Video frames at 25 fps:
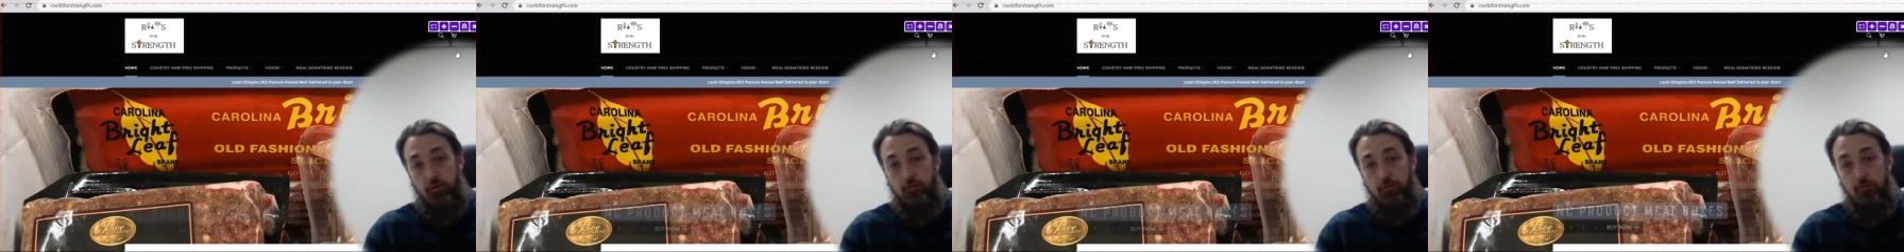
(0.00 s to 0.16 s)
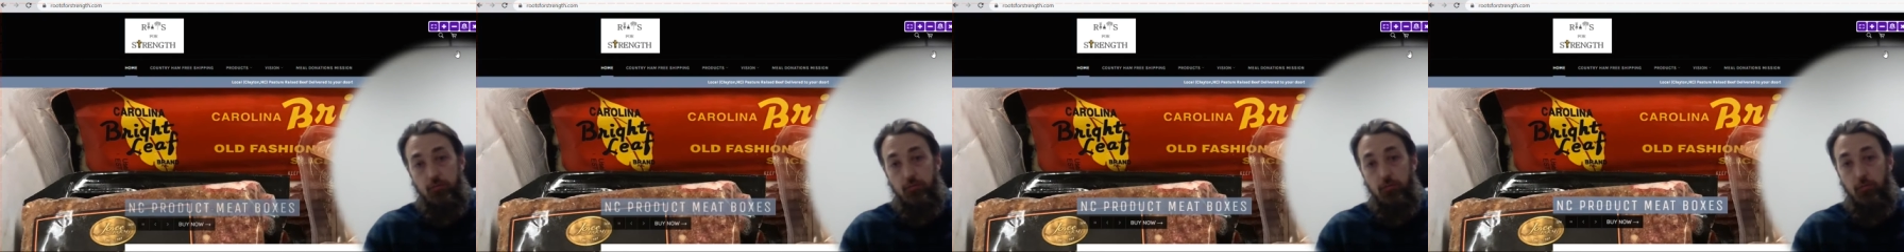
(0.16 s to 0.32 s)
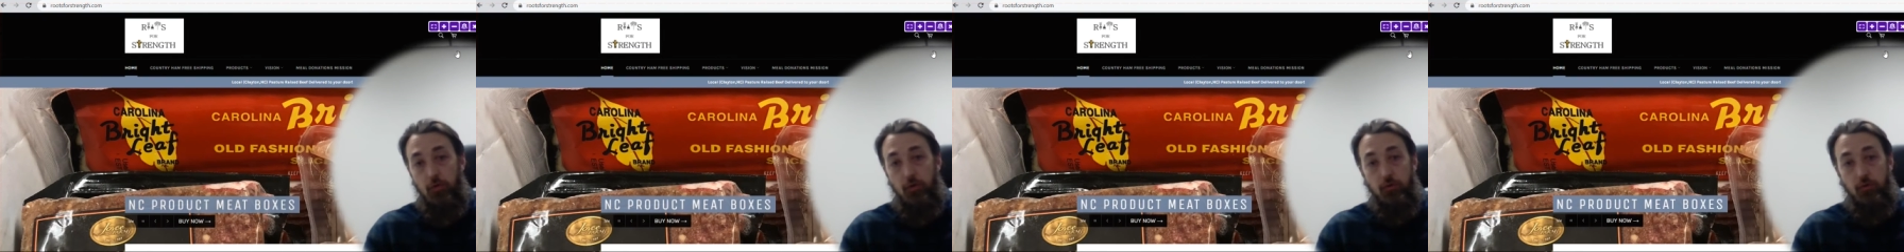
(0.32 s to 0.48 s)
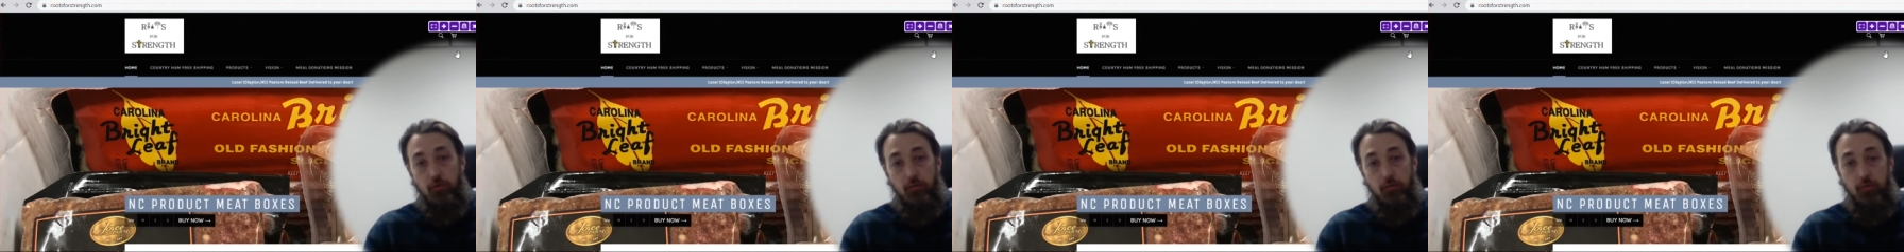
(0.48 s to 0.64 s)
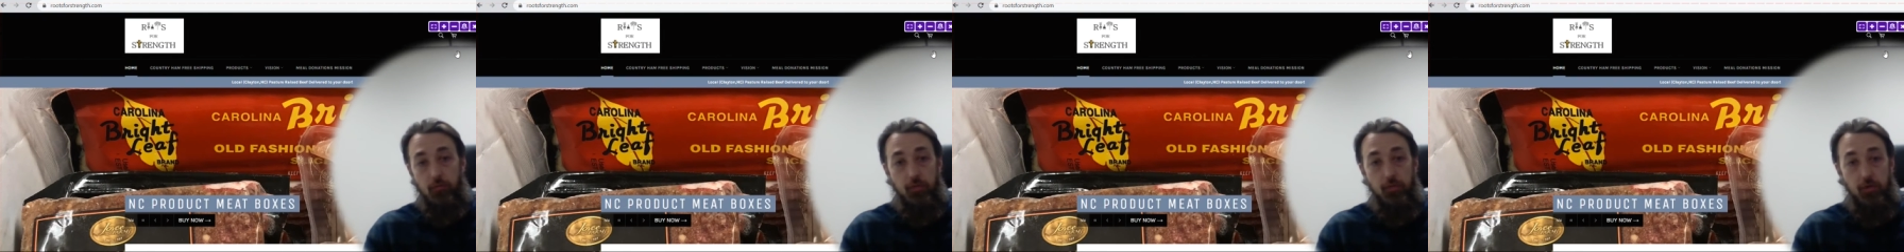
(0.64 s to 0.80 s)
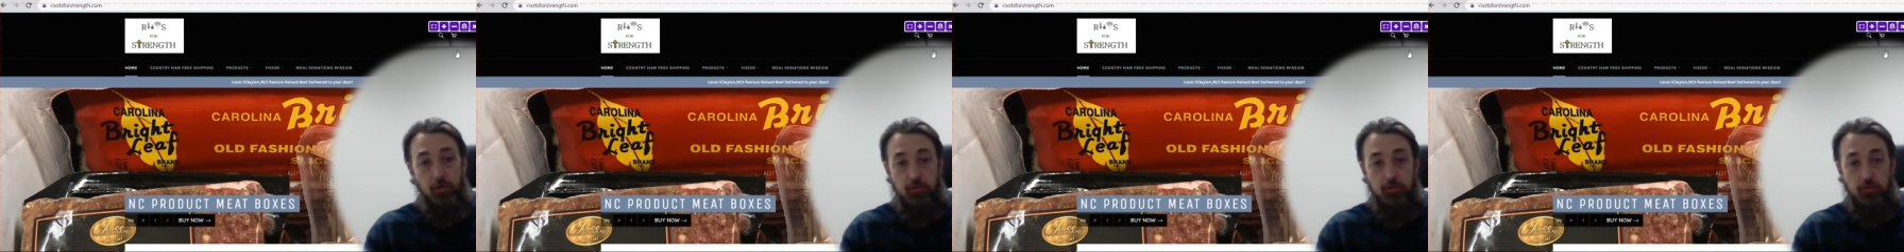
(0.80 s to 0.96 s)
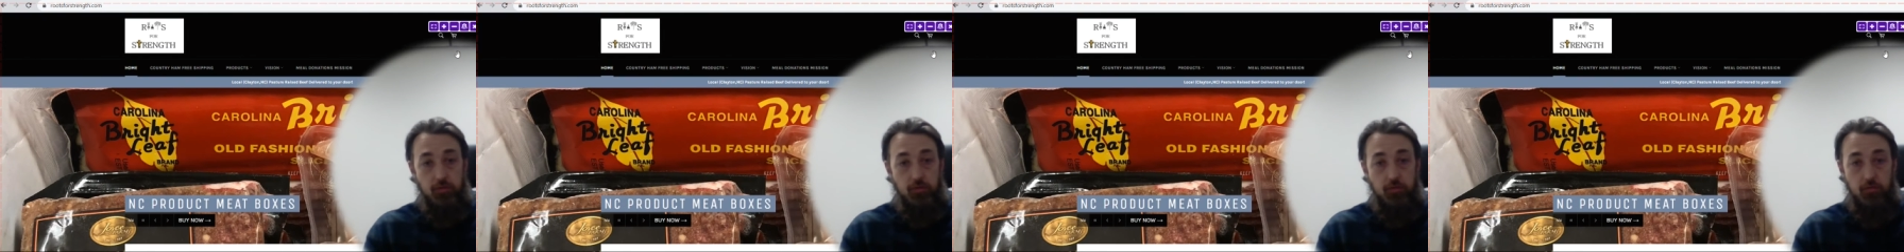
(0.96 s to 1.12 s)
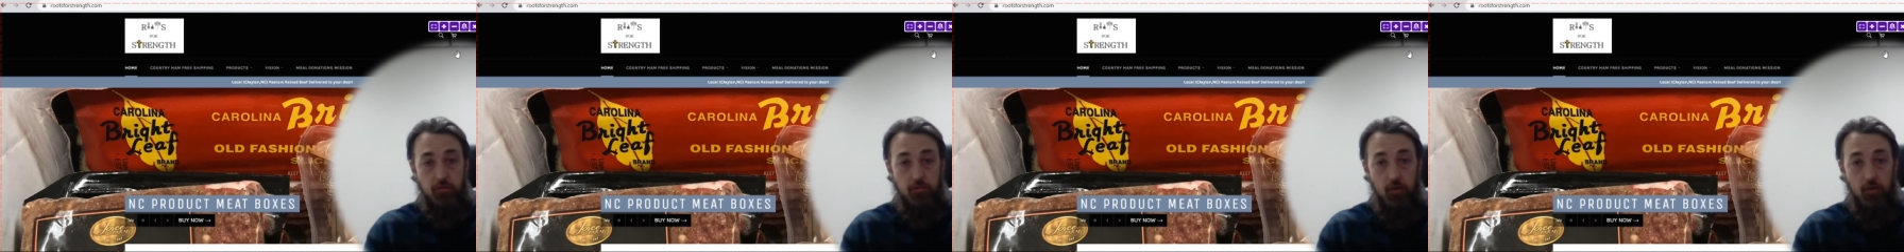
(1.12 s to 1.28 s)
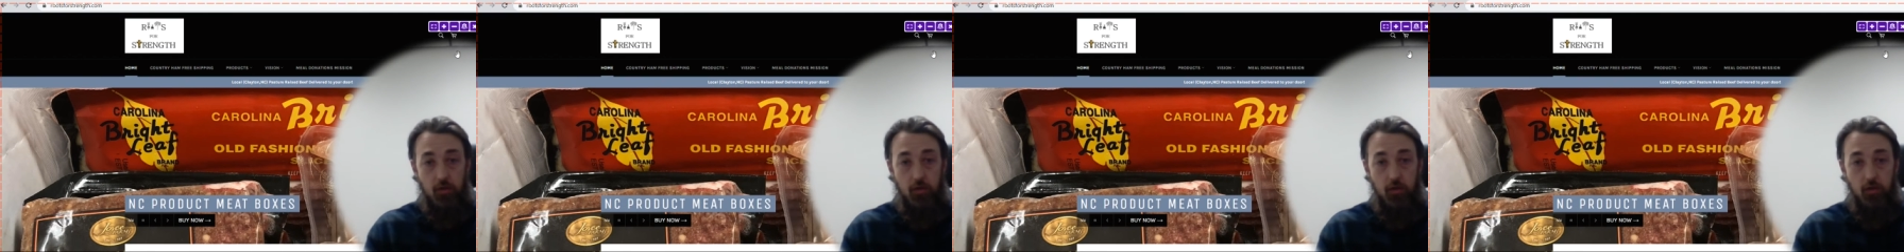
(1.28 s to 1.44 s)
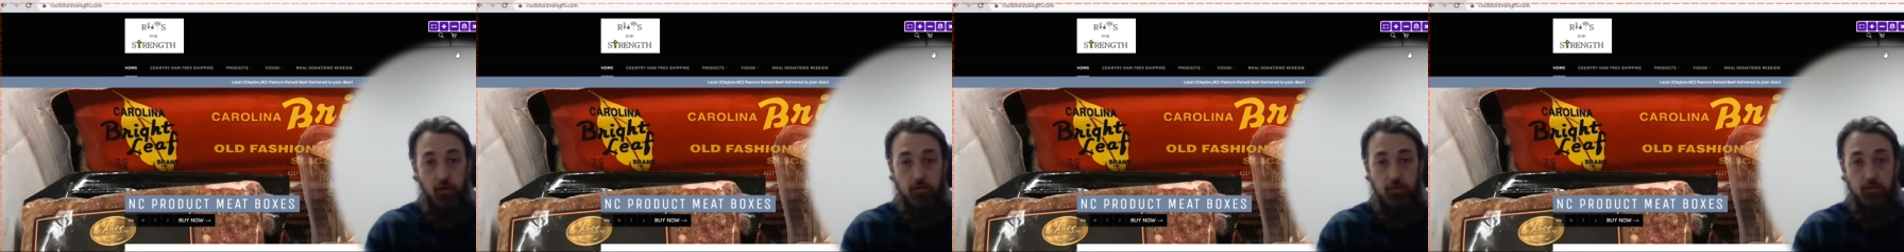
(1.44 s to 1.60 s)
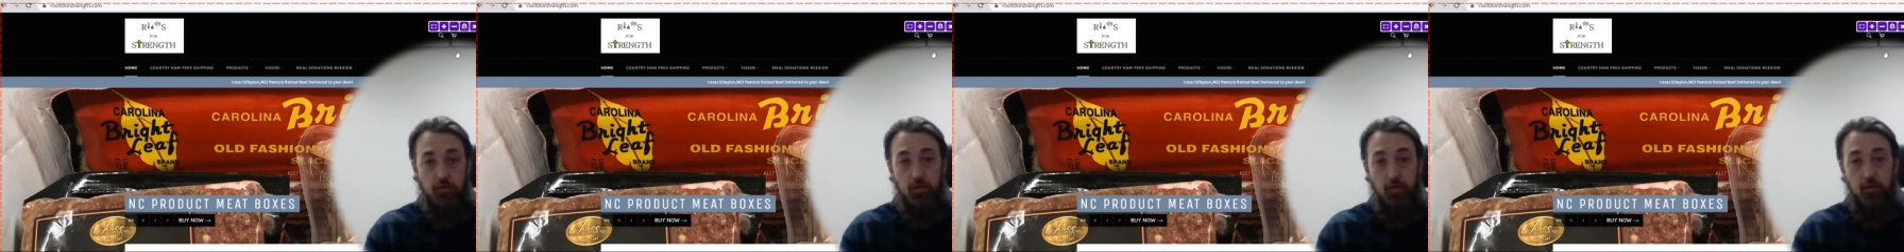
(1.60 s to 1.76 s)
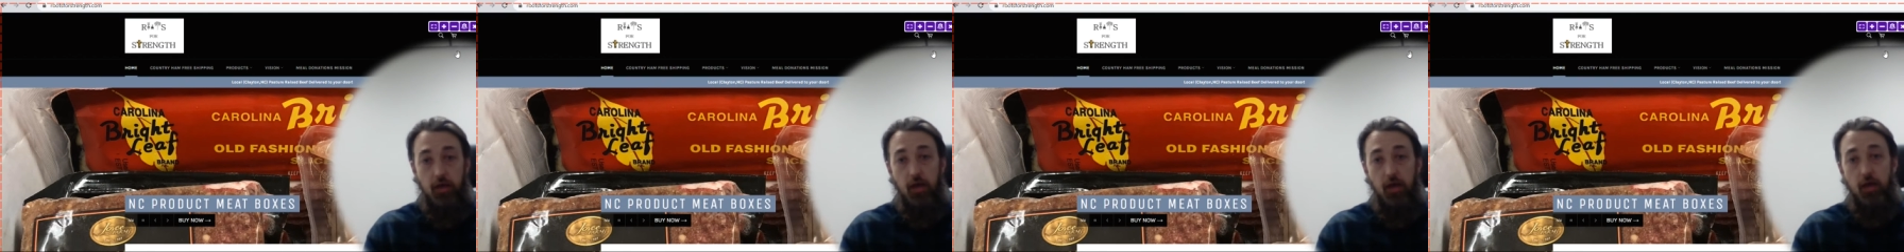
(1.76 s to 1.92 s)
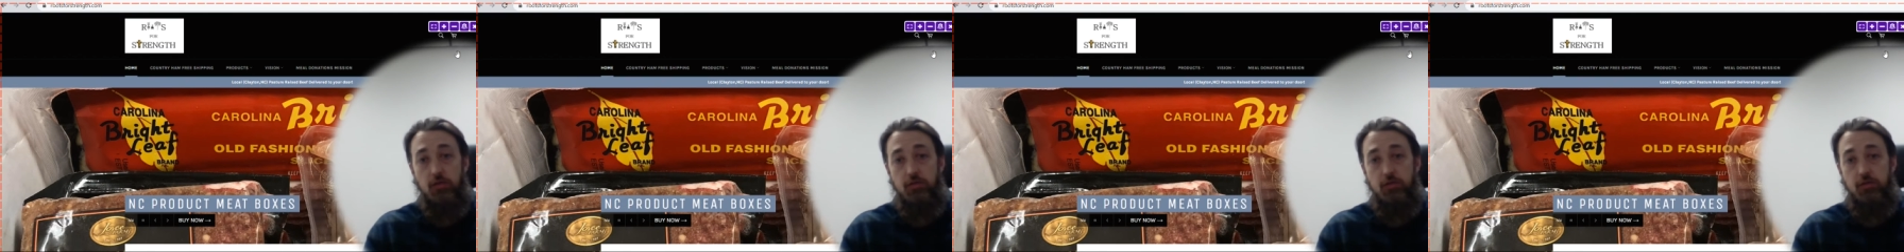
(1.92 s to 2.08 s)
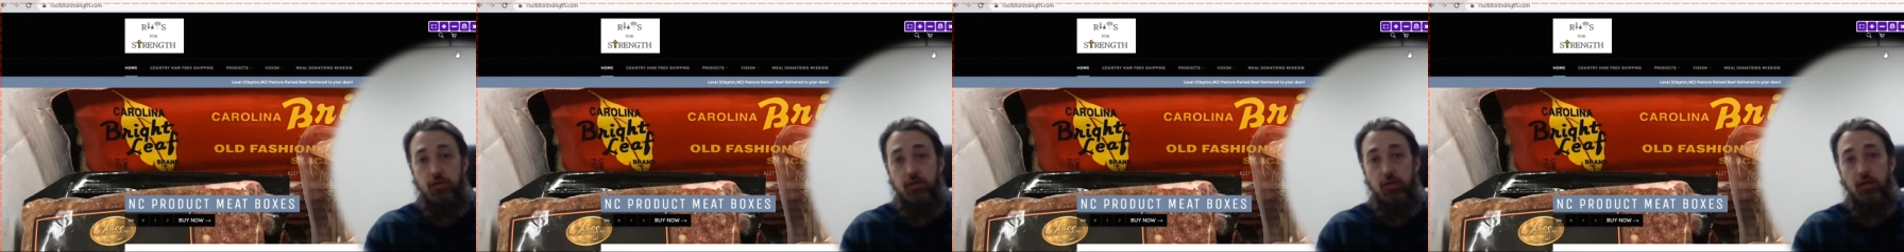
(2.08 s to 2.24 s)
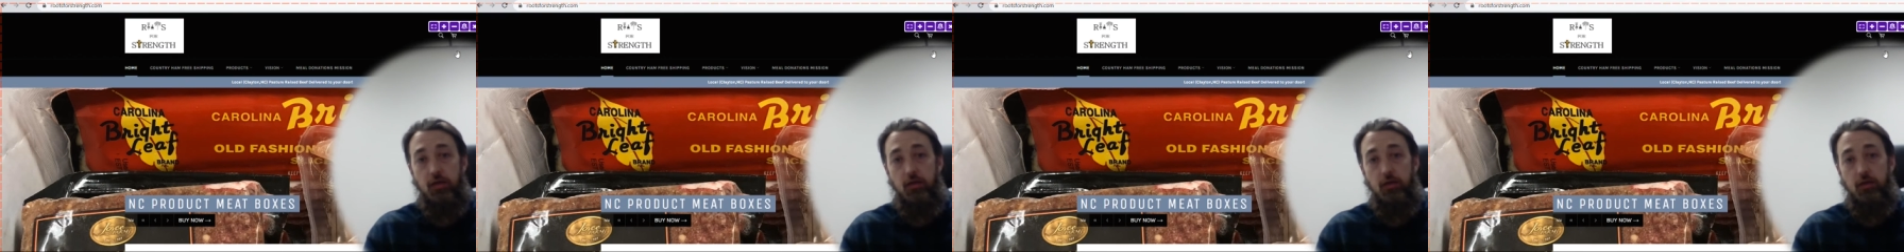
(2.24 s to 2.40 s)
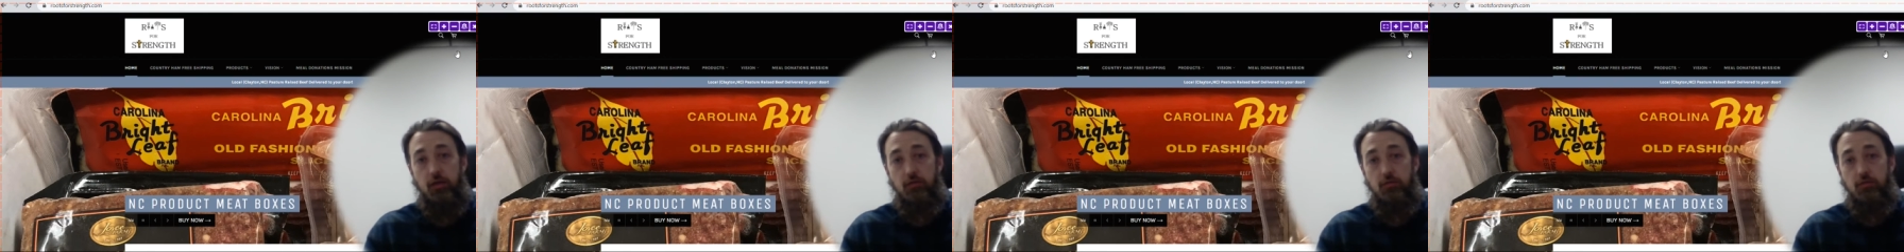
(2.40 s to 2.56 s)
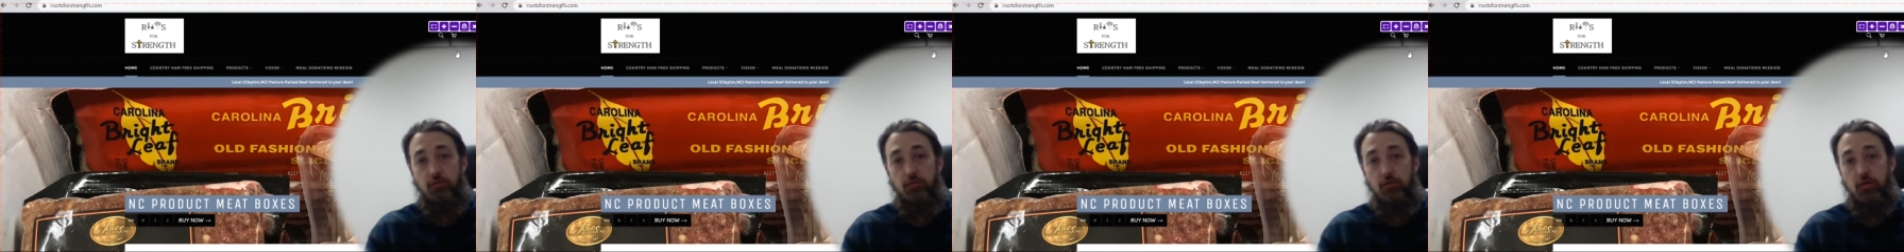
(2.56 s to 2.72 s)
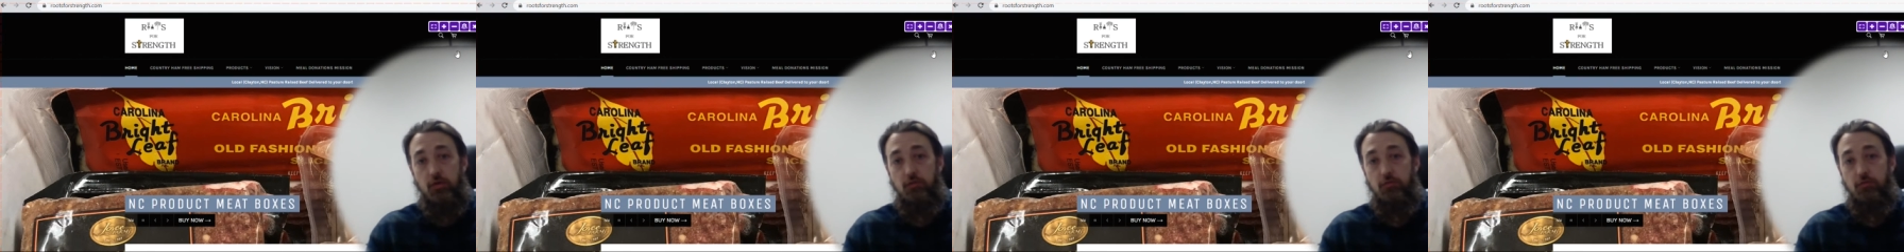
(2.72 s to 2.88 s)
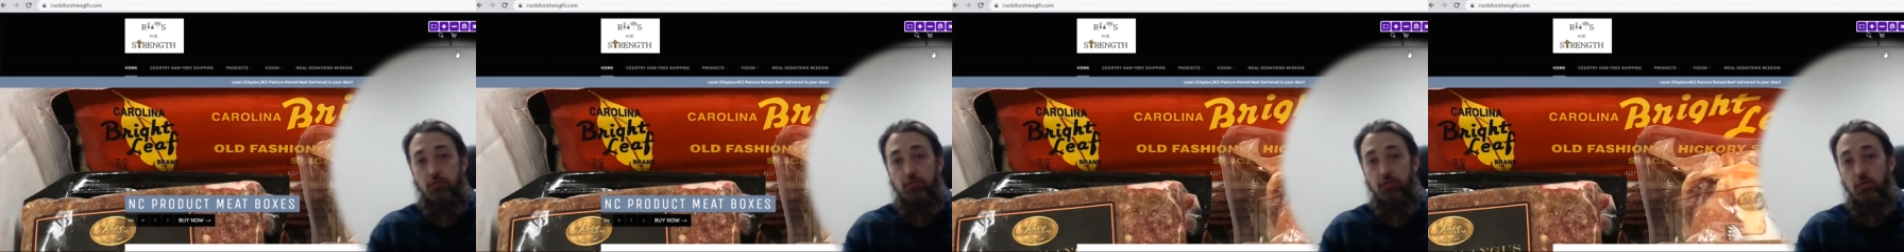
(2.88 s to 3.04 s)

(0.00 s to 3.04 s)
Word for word: that's what the business uh, is engaged in is is